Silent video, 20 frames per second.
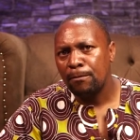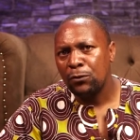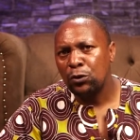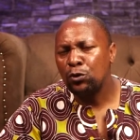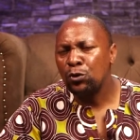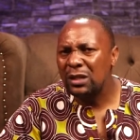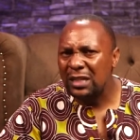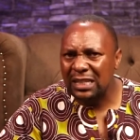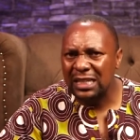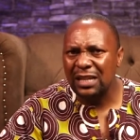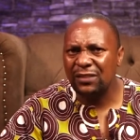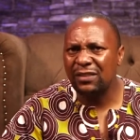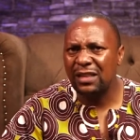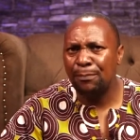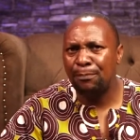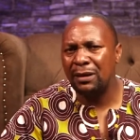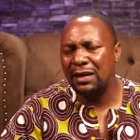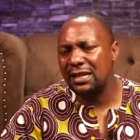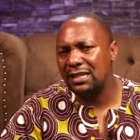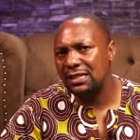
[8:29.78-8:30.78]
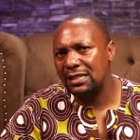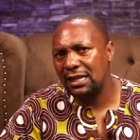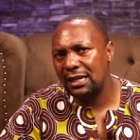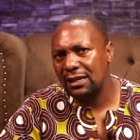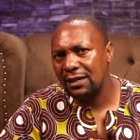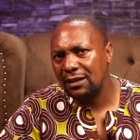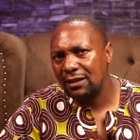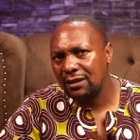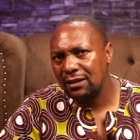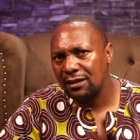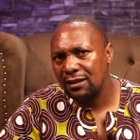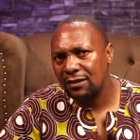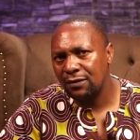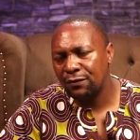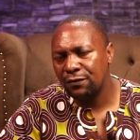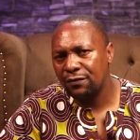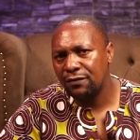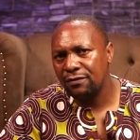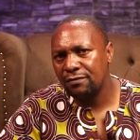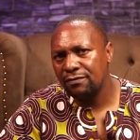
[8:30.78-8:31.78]
to receive the blessing
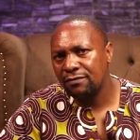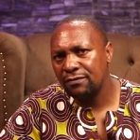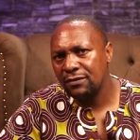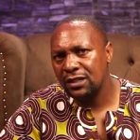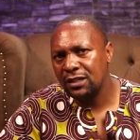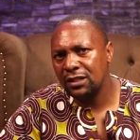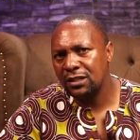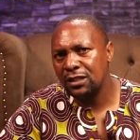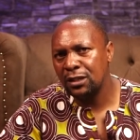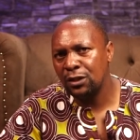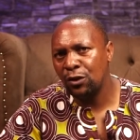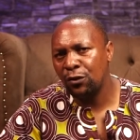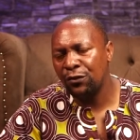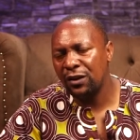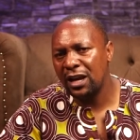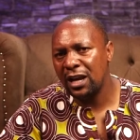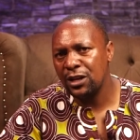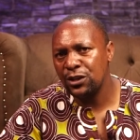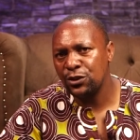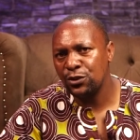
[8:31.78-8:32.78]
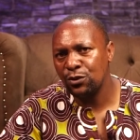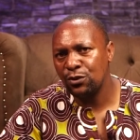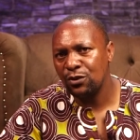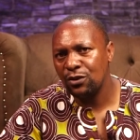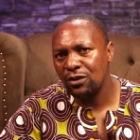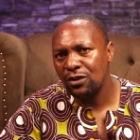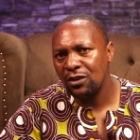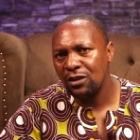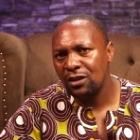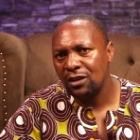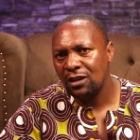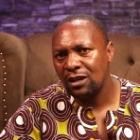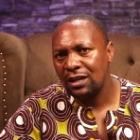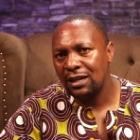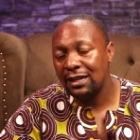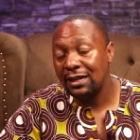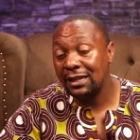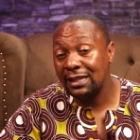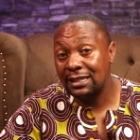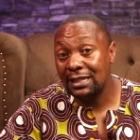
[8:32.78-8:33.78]
instead of Esau.
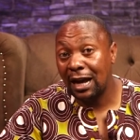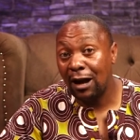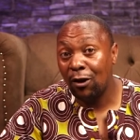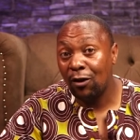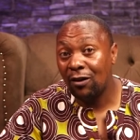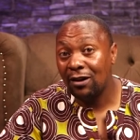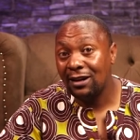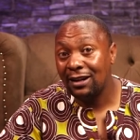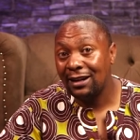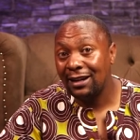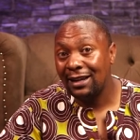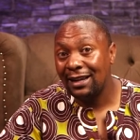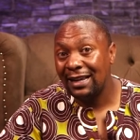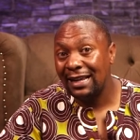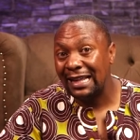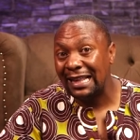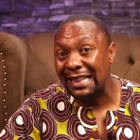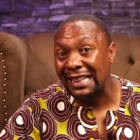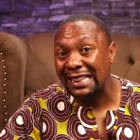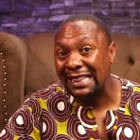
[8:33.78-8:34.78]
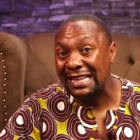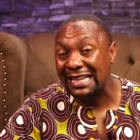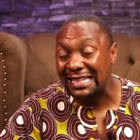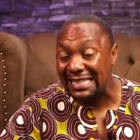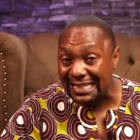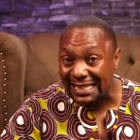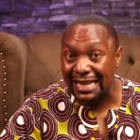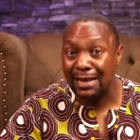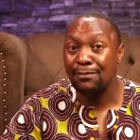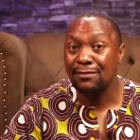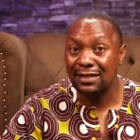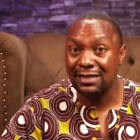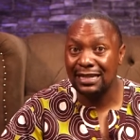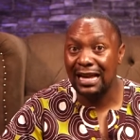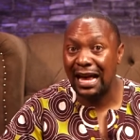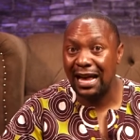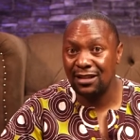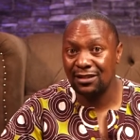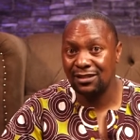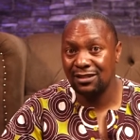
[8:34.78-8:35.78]
Later on, the same
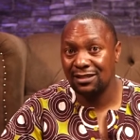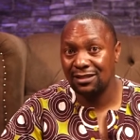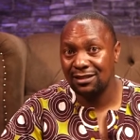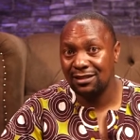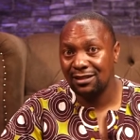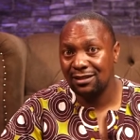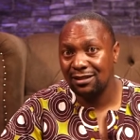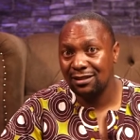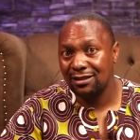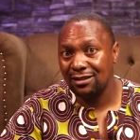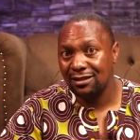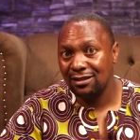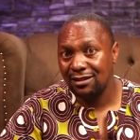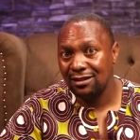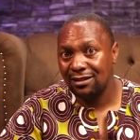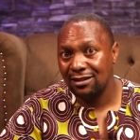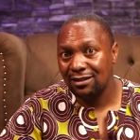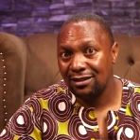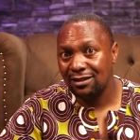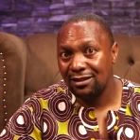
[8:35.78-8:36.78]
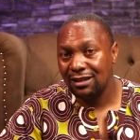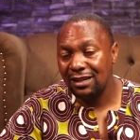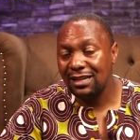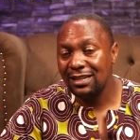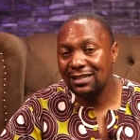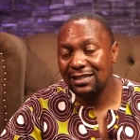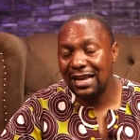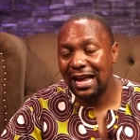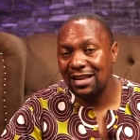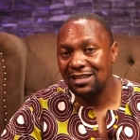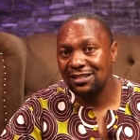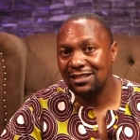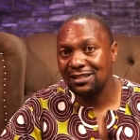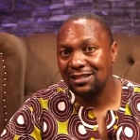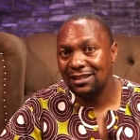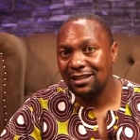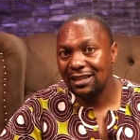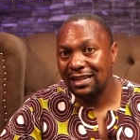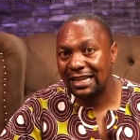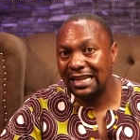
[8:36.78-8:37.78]
sons, his sons,
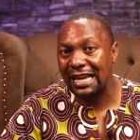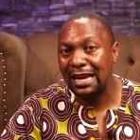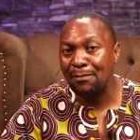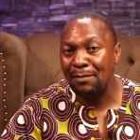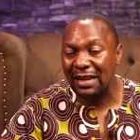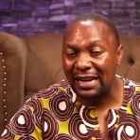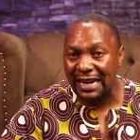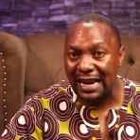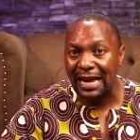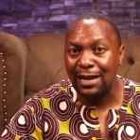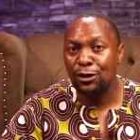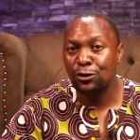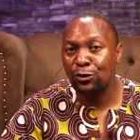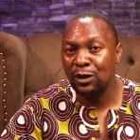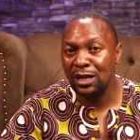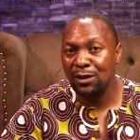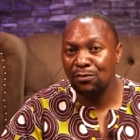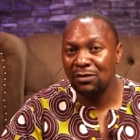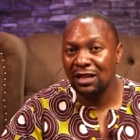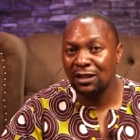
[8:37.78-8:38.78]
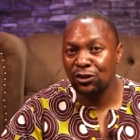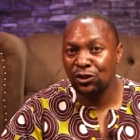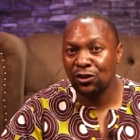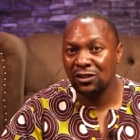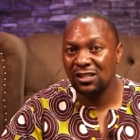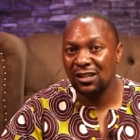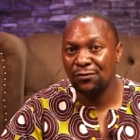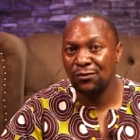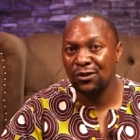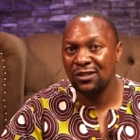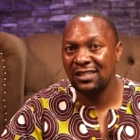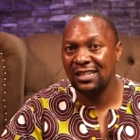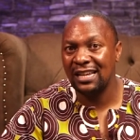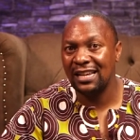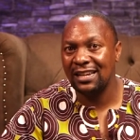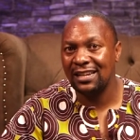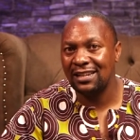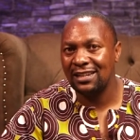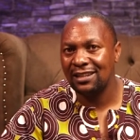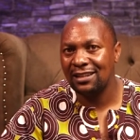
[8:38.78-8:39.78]
came and lied to him that Joseph was
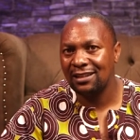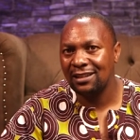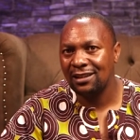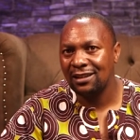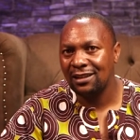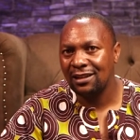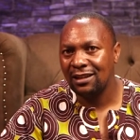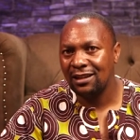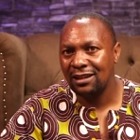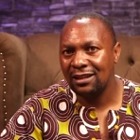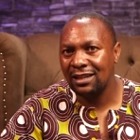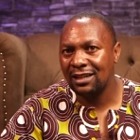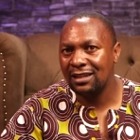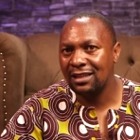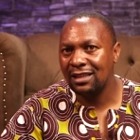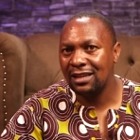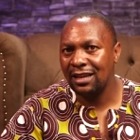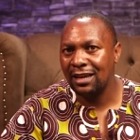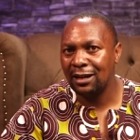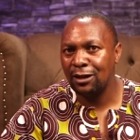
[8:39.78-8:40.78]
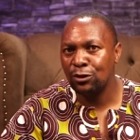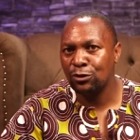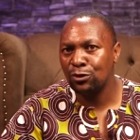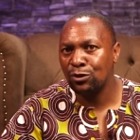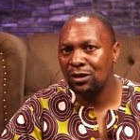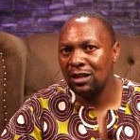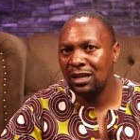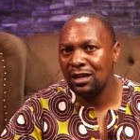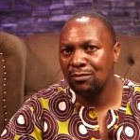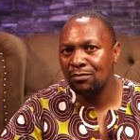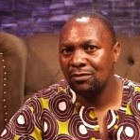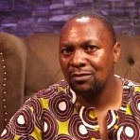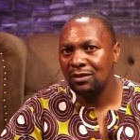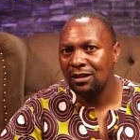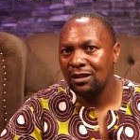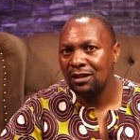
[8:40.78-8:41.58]
dead. Yet they had sold him